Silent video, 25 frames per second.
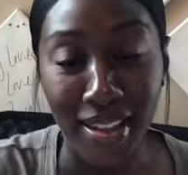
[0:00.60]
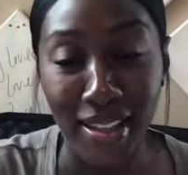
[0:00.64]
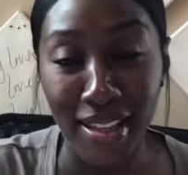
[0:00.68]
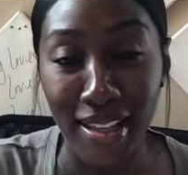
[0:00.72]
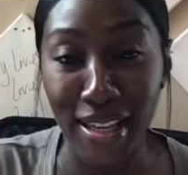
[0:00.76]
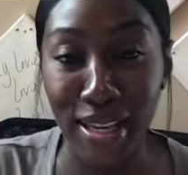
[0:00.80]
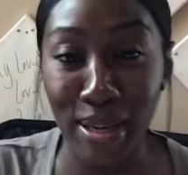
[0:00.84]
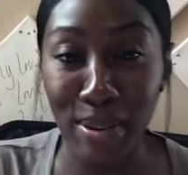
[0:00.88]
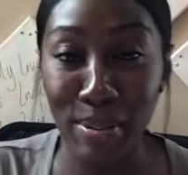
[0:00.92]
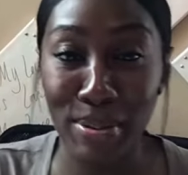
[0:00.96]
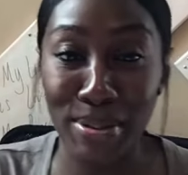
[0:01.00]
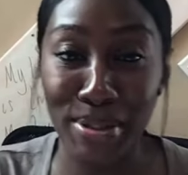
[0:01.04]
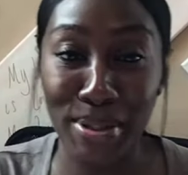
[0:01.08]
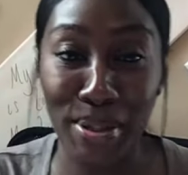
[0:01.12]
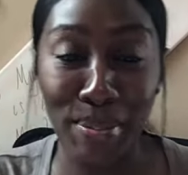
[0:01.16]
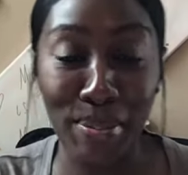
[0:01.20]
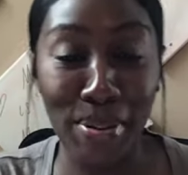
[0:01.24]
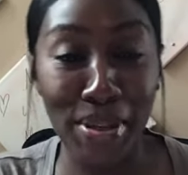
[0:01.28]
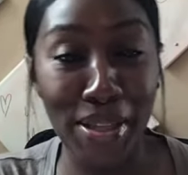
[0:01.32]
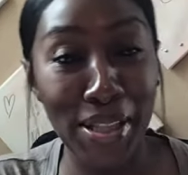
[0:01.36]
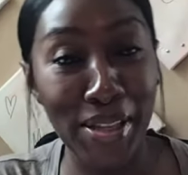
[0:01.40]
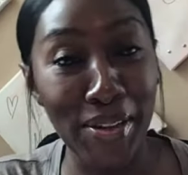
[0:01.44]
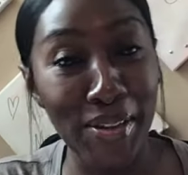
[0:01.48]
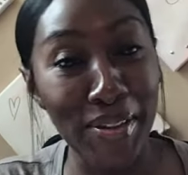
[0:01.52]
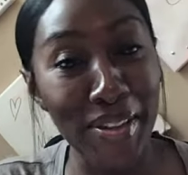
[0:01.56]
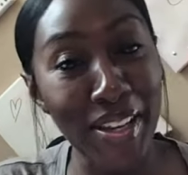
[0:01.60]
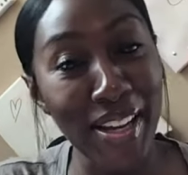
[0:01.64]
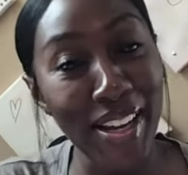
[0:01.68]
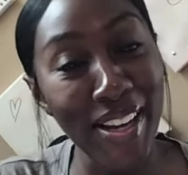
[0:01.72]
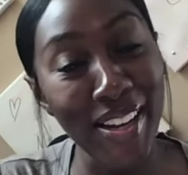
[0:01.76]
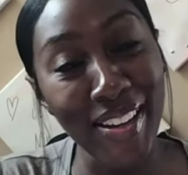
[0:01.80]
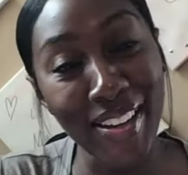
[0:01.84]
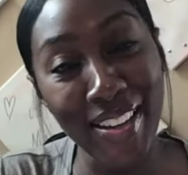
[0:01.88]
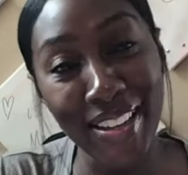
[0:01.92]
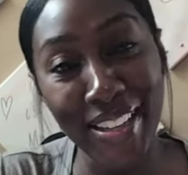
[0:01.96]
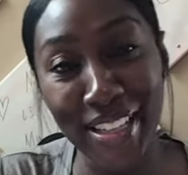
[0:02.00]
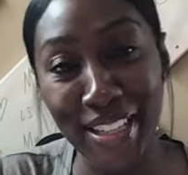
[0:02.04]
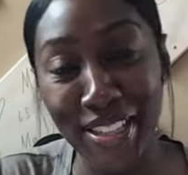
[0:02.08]
Hey, what's up? Hello,
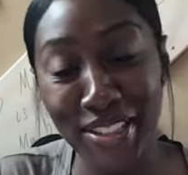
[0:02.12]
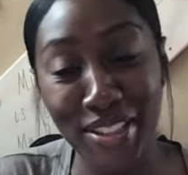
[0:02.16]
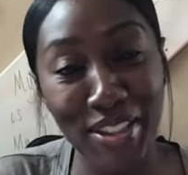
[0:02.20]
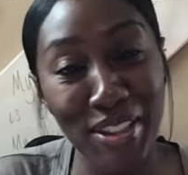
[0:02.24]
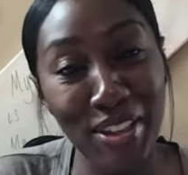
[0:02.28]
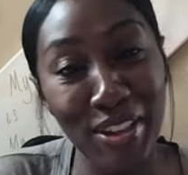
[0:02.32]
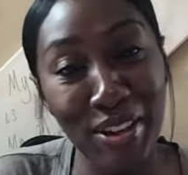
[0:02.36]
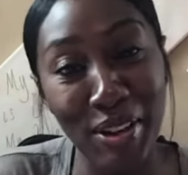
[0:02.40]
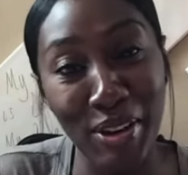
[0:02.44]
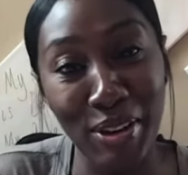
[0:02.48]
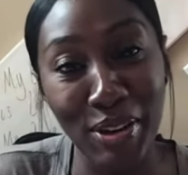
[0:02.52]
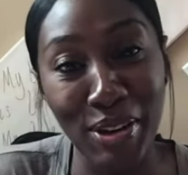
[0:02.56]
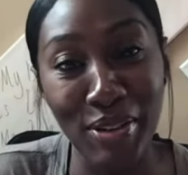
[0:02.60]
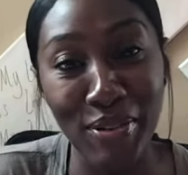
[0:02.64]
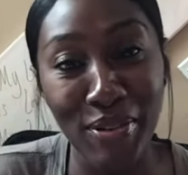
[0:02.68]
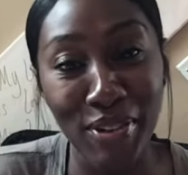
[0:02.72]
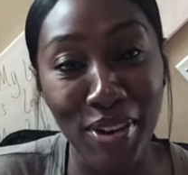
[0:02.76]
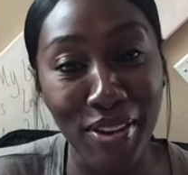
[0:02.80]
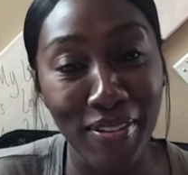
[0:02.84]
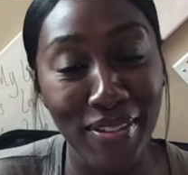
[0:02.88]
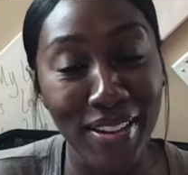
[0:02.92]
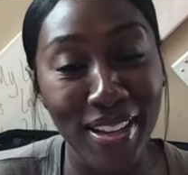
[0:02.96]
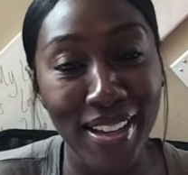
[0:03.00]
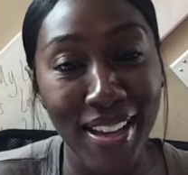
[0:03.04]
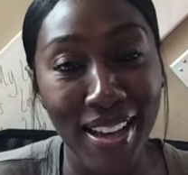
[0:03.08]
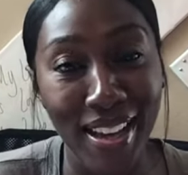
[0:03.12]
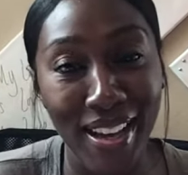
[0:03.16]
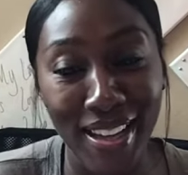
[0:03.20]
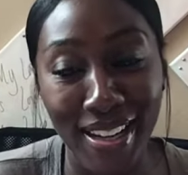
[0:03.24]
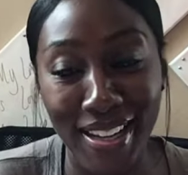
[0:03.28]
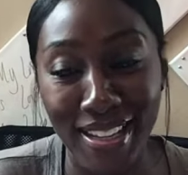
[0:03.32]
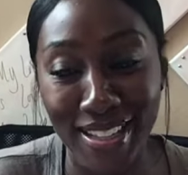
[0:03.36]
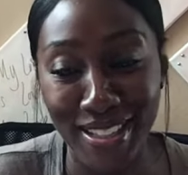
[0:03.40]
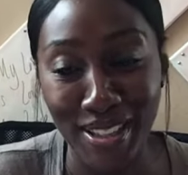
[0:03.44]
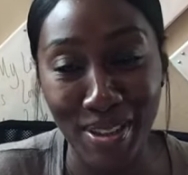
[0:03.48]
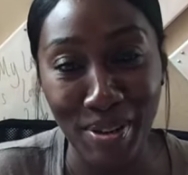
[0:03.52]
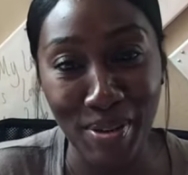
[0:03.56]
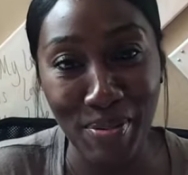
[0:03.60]
y'all. It's your girl, Evolving
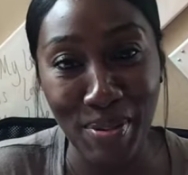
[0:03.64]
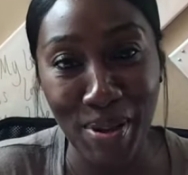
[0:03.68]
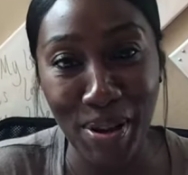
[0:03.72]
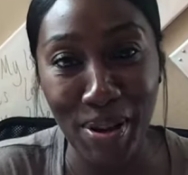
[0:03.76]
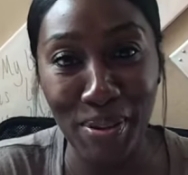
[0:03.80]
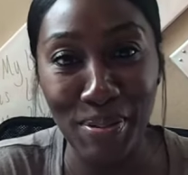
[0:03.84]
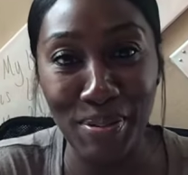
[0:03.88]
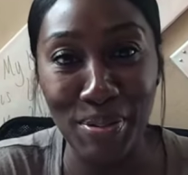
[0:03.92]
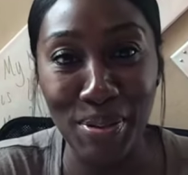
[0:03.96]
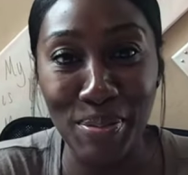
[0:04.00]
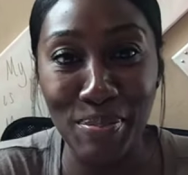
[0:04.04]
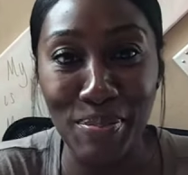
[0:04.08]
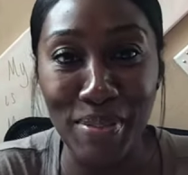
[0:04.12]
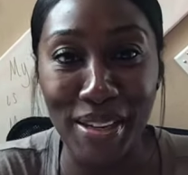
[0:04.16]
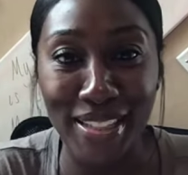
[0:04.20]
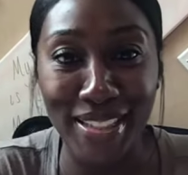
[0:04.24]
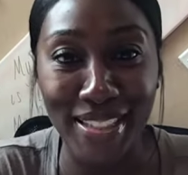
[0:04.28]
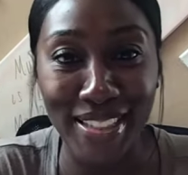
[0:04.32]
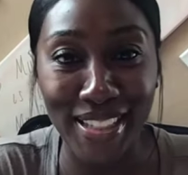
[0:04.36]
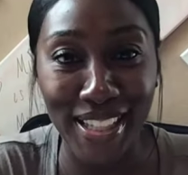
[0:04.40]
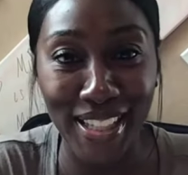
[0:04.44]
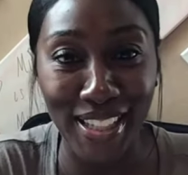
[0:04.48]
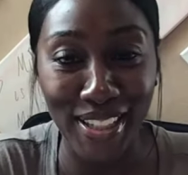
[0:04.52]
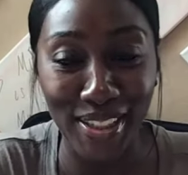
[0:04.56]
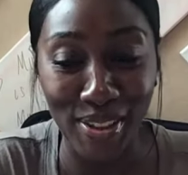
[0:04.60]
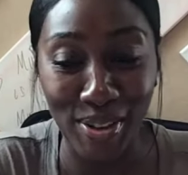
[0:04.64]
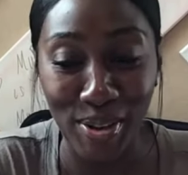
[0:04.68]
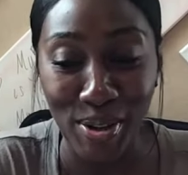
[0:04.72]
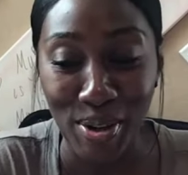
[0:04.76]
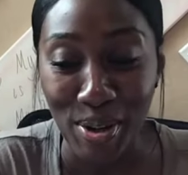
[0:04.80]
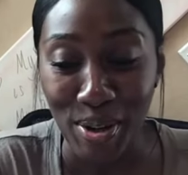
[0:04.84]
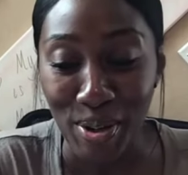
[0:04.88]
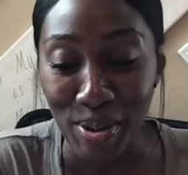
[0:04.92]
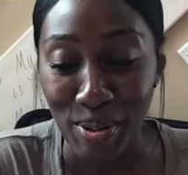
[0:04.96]
Goddess. Welcome to my channel.